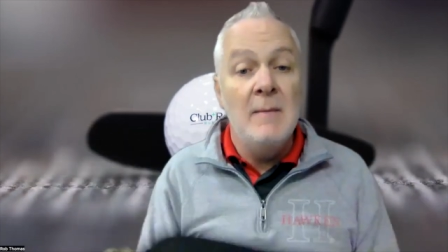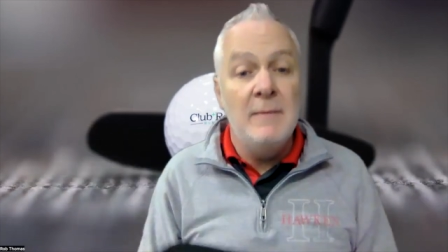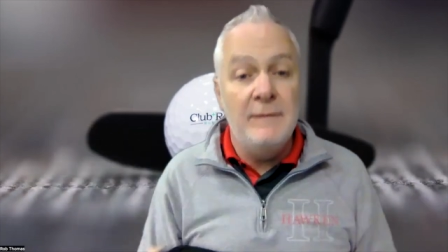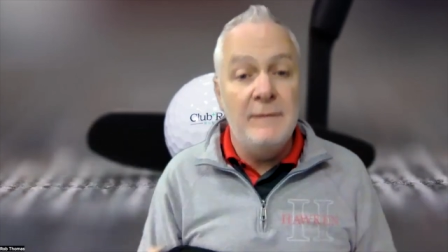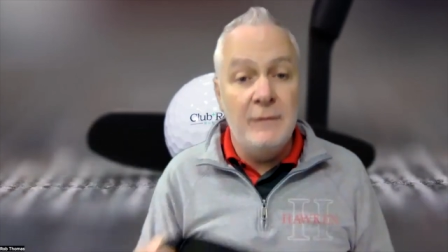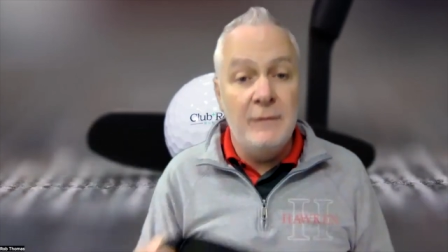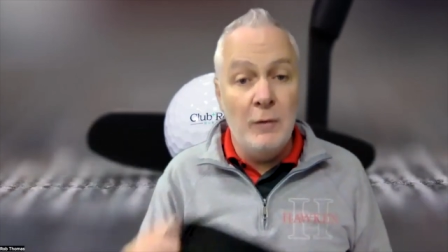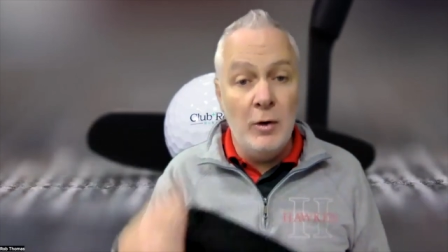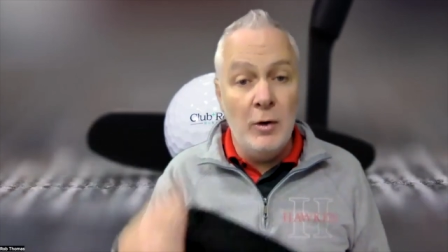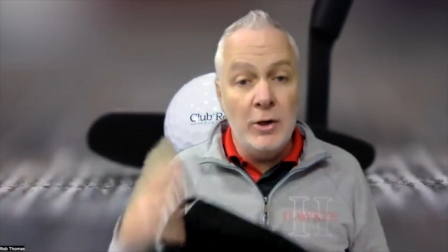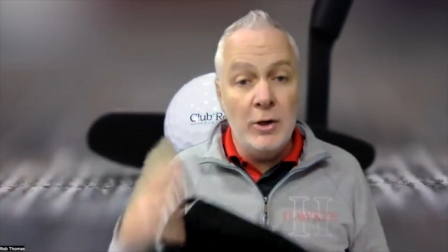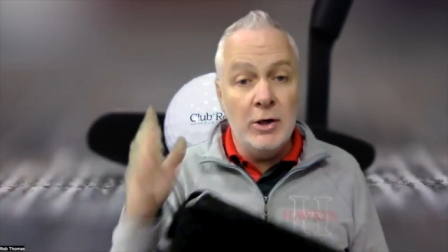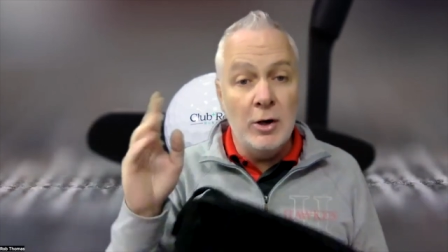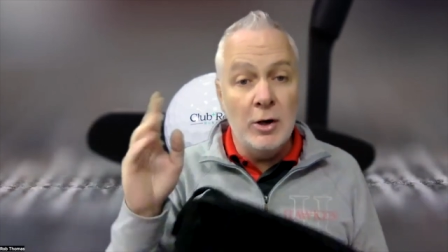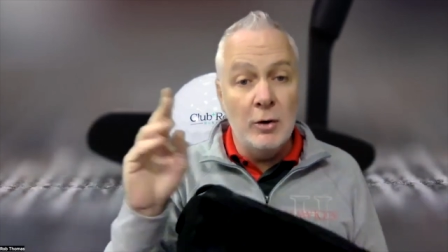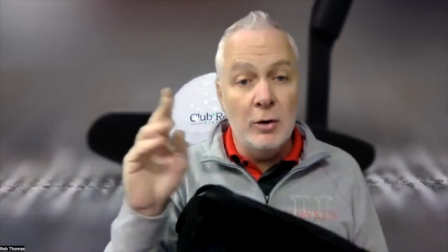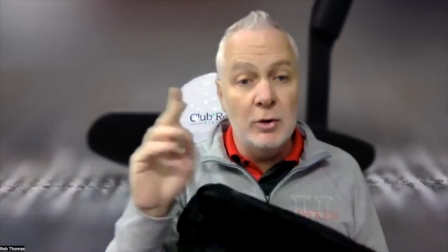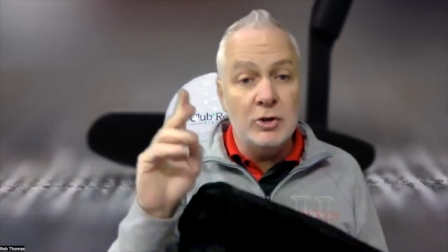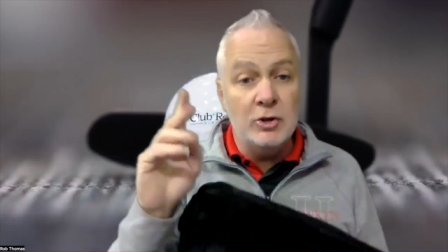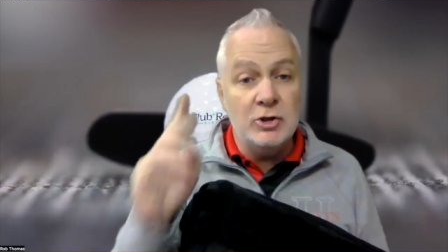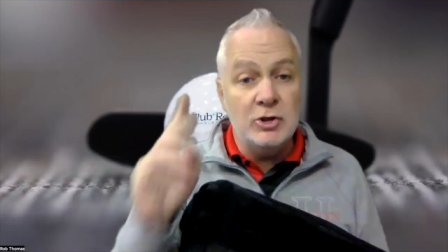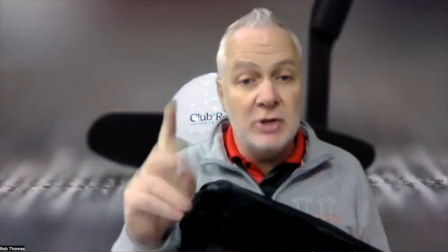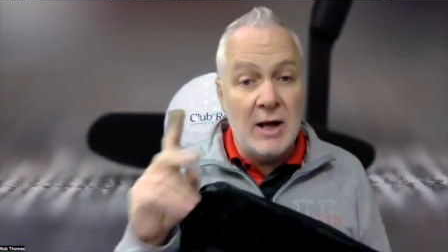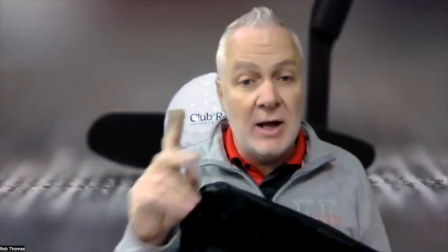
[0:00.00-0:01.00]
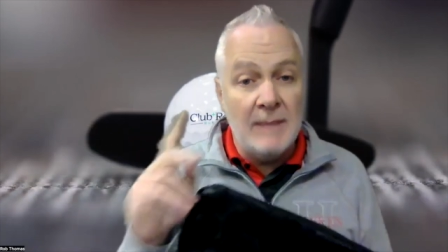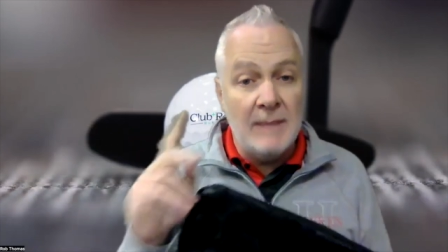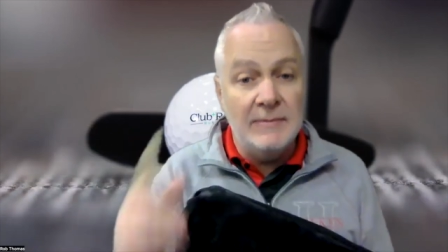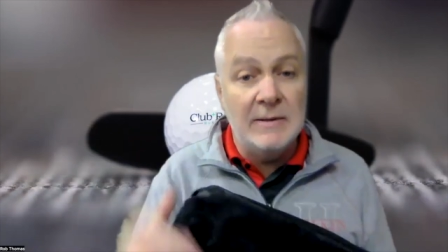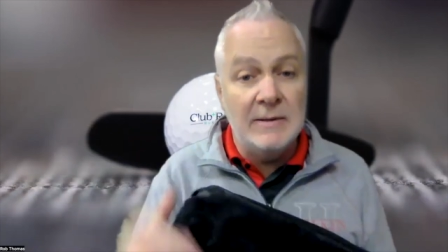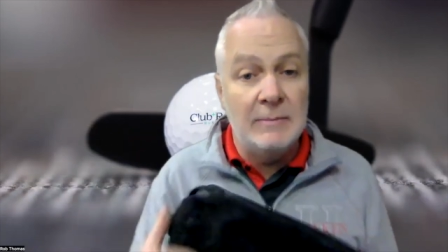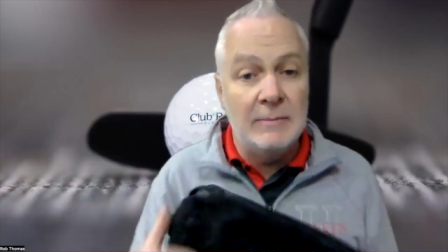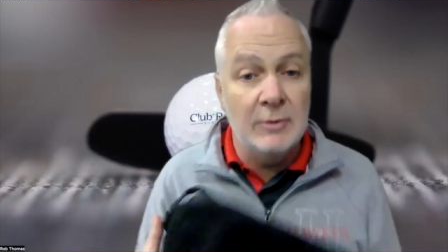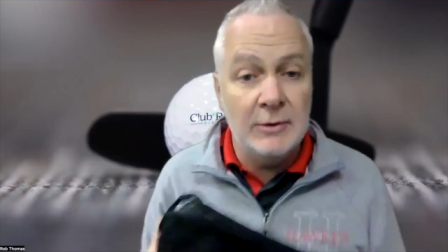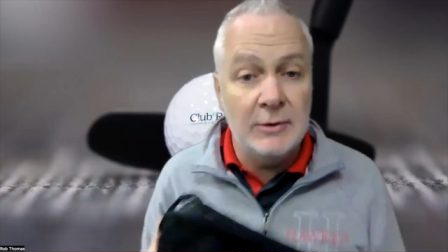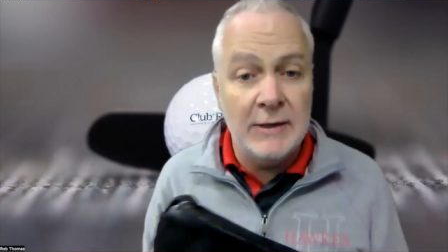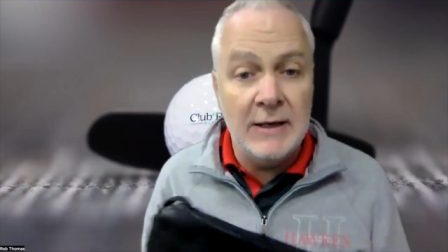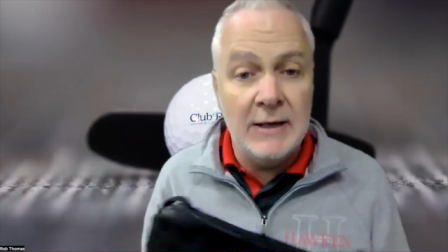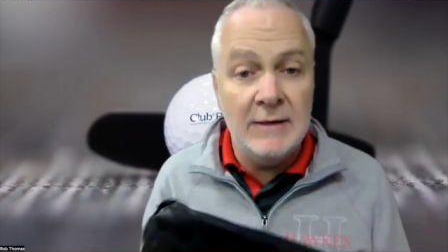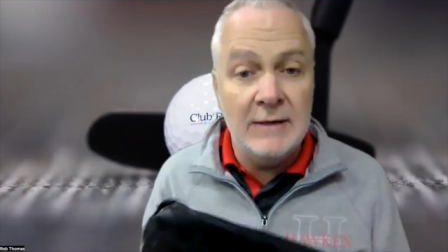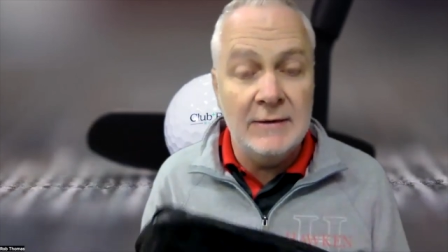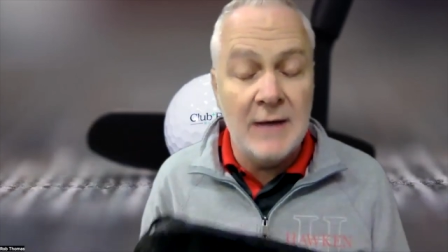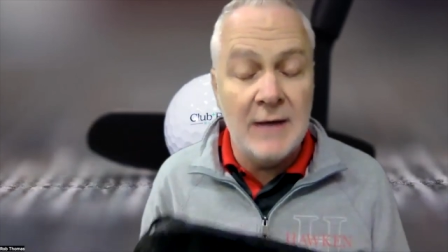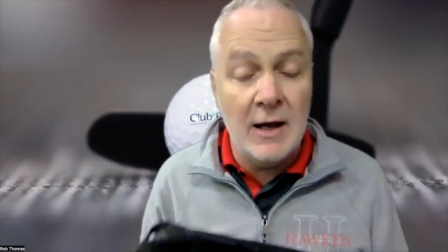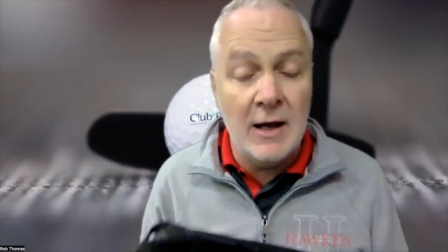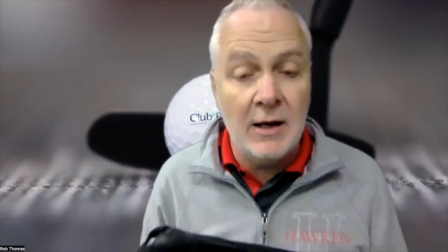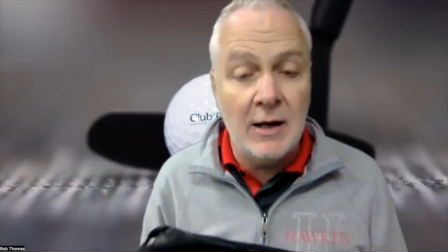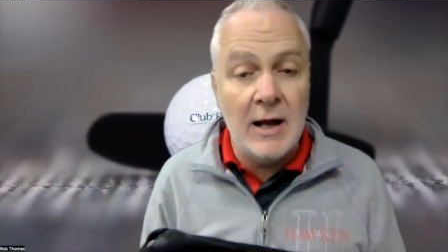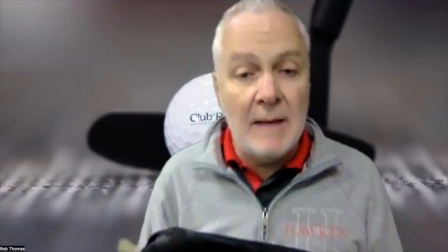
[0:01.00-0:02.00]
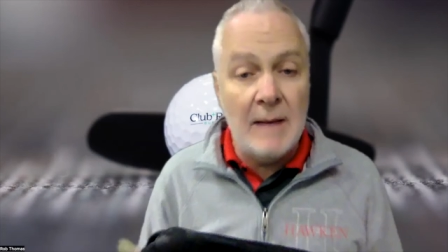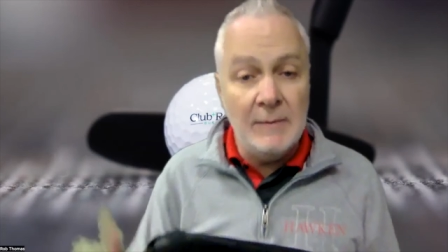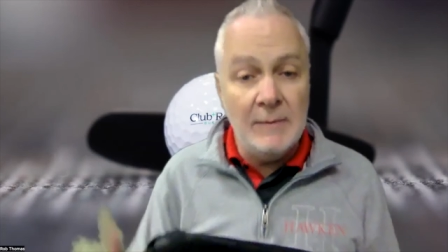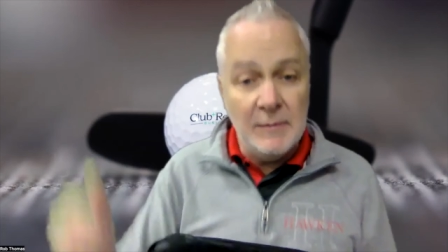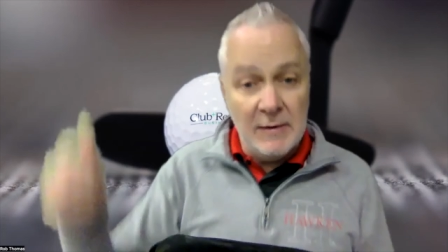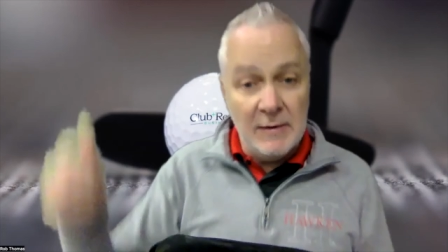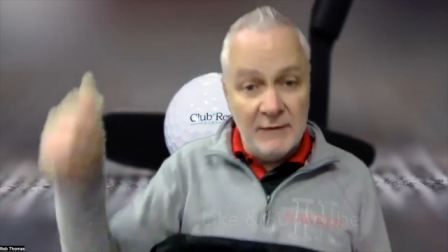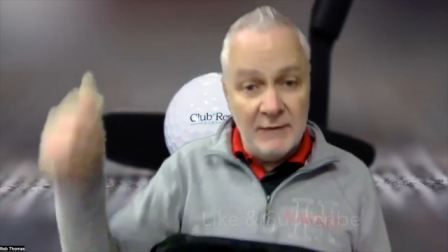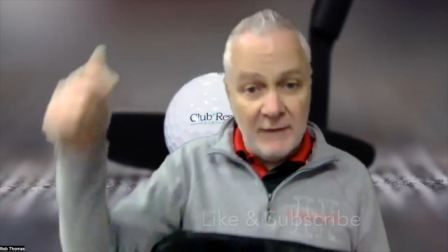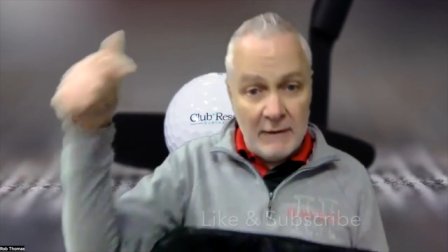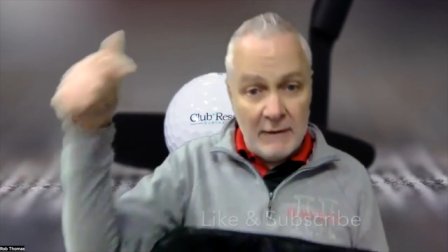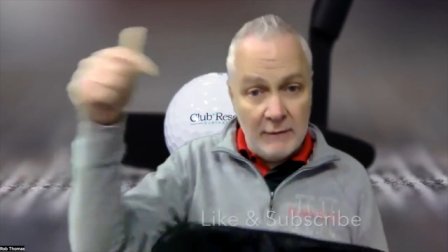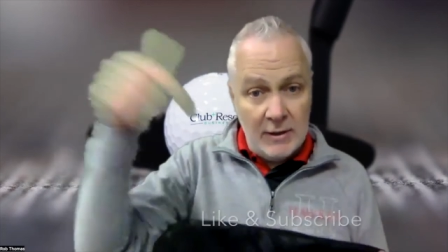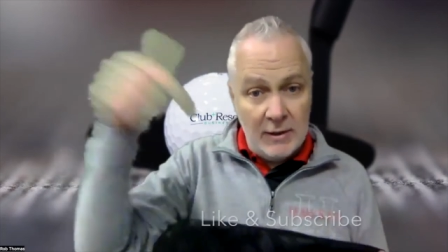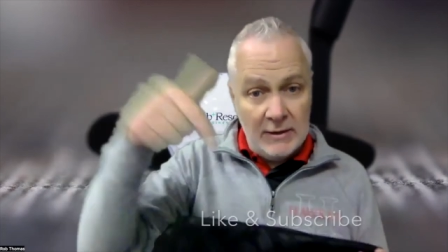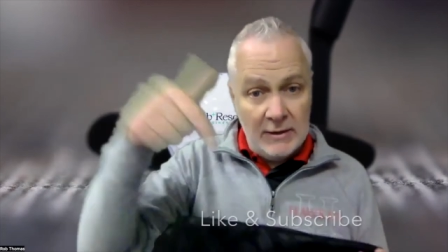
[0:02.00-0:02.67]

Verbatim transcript: Before you go to shopdoubletake.com, do me a favor,